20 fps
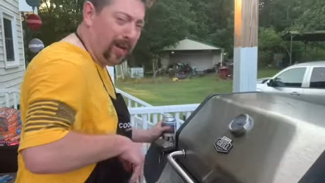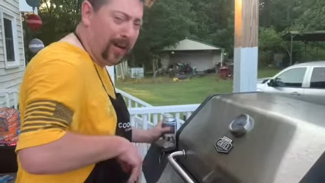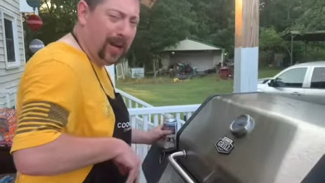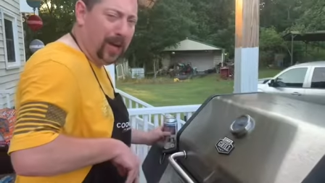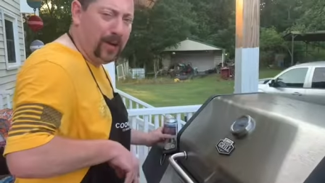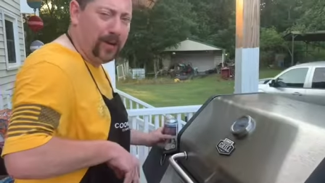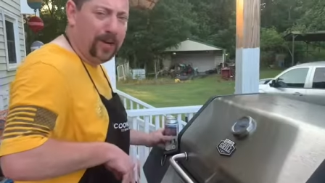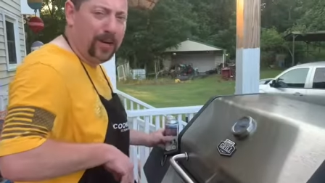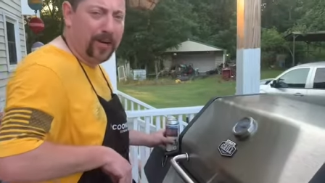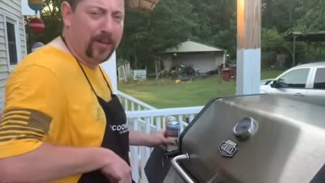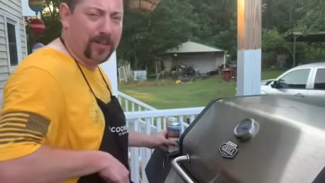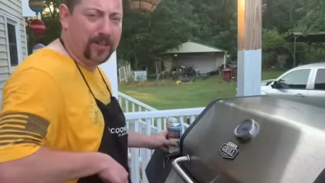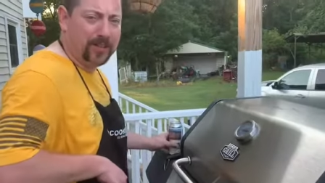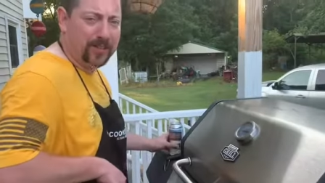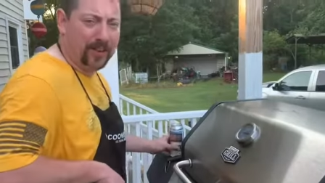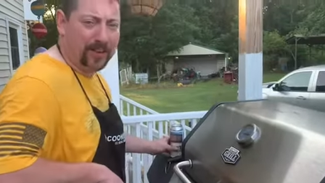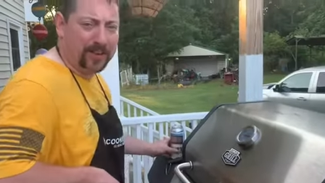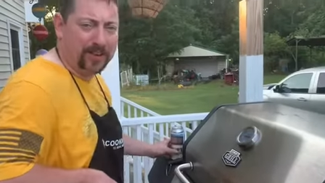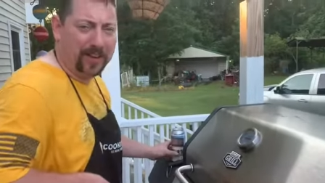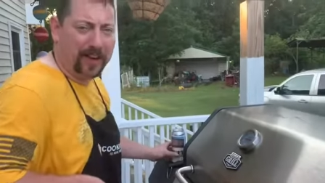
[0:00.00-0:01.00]
out here. It's
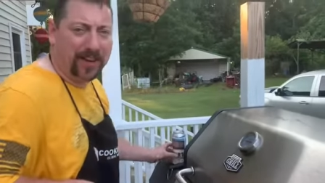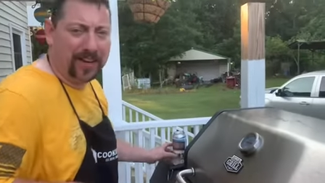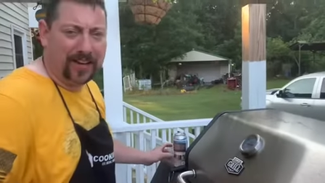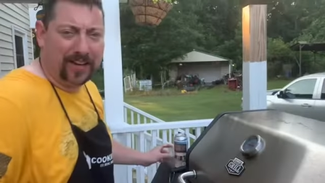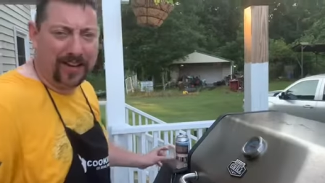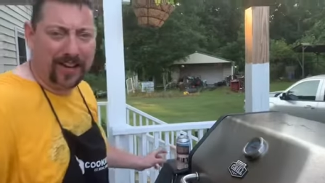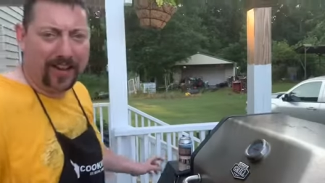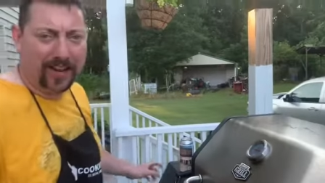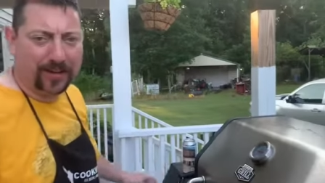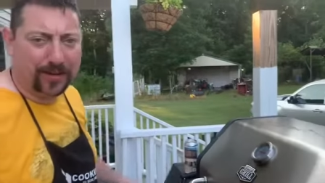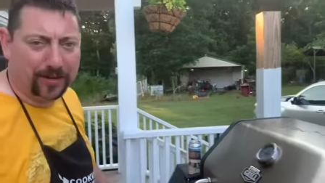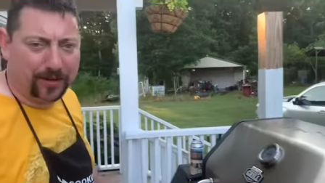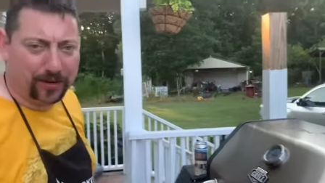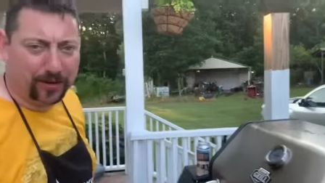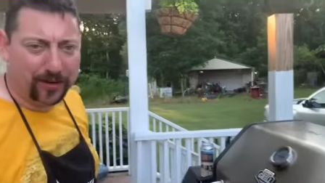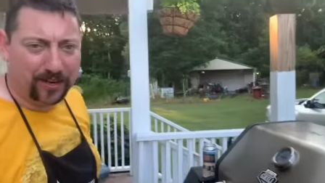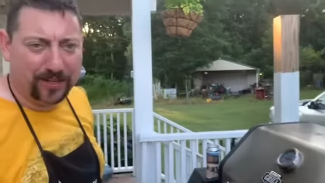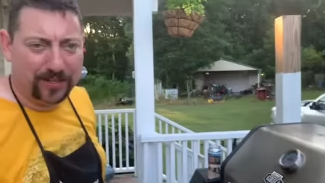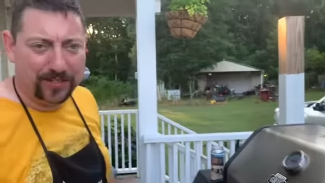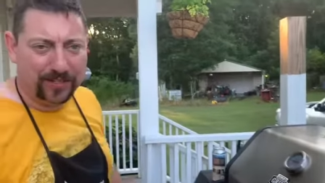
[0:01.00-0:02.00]
like 98
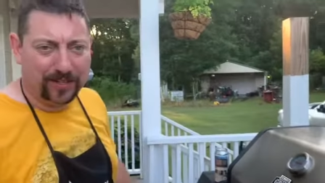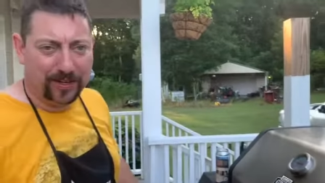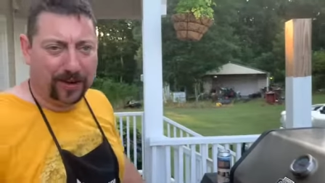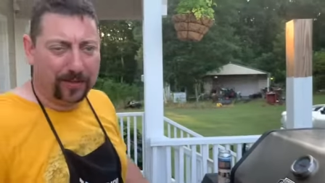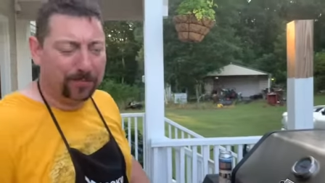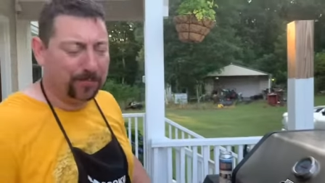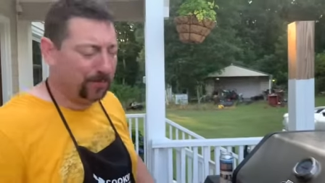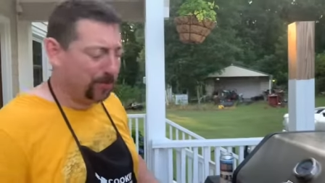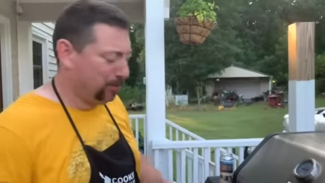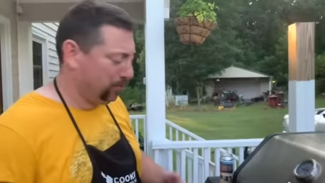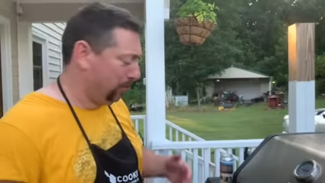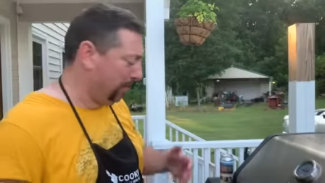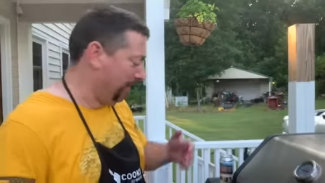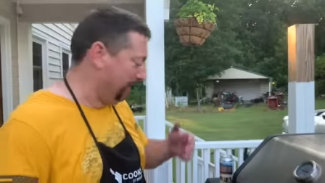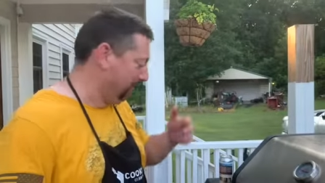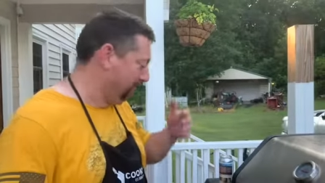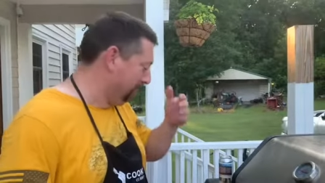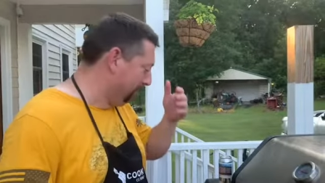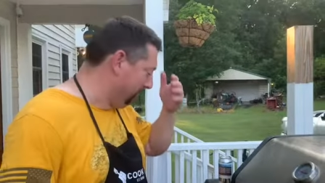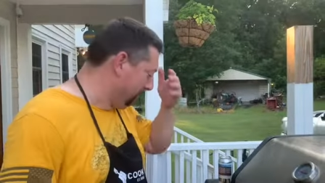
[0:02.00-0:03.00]
degrees and I'm sweating.
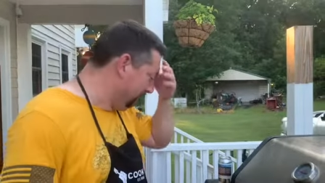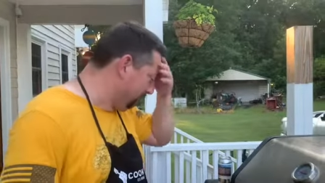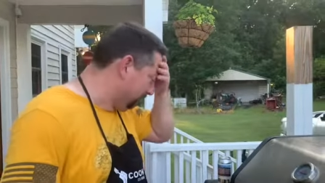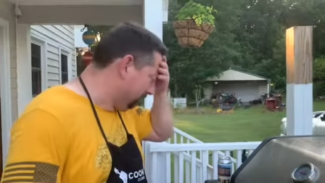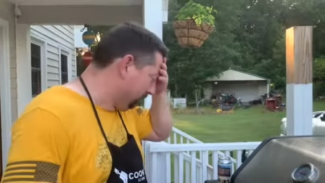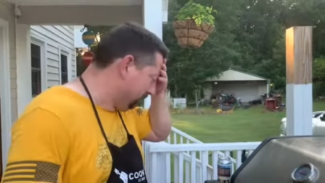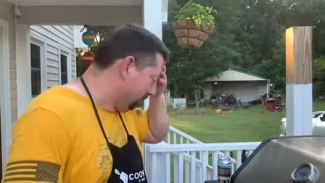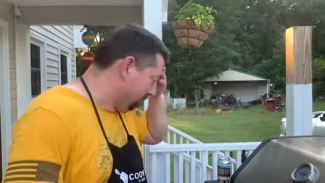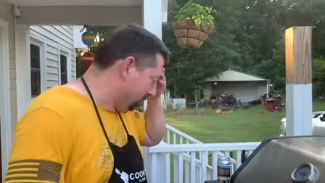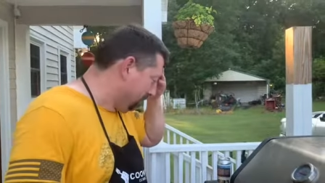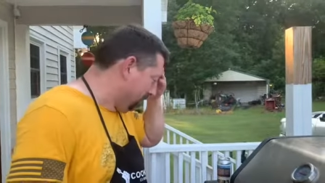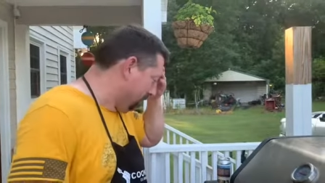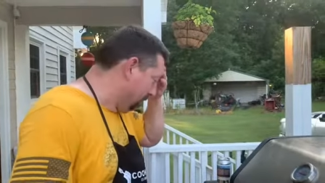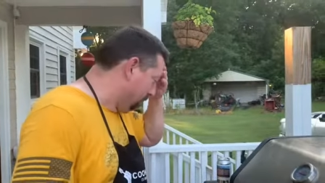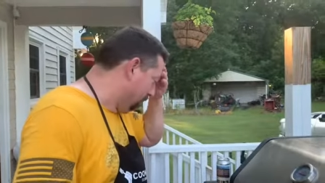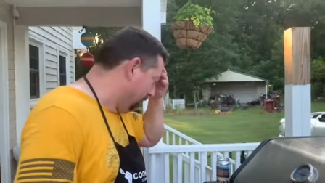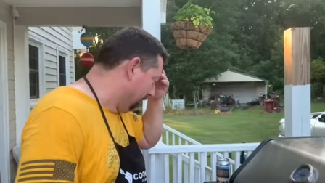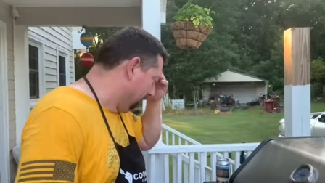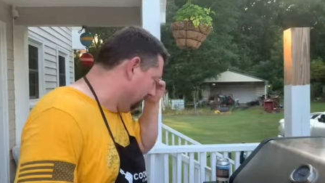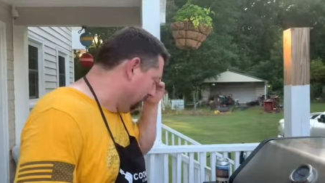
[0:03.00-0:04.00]

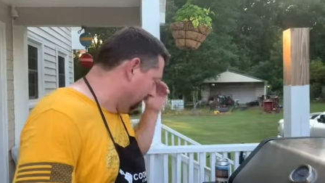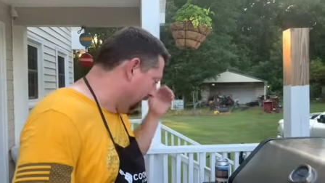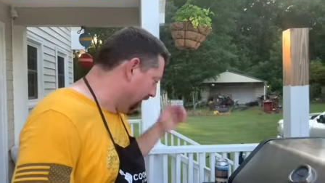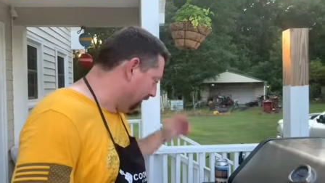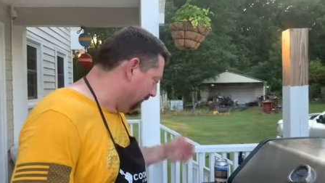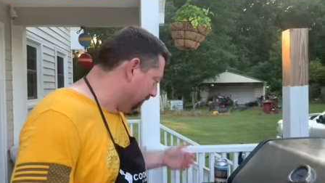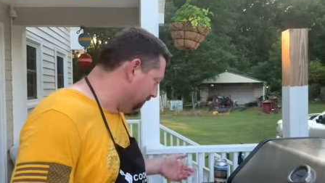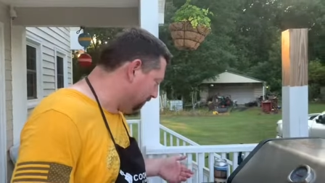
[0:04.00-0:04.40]
But uh,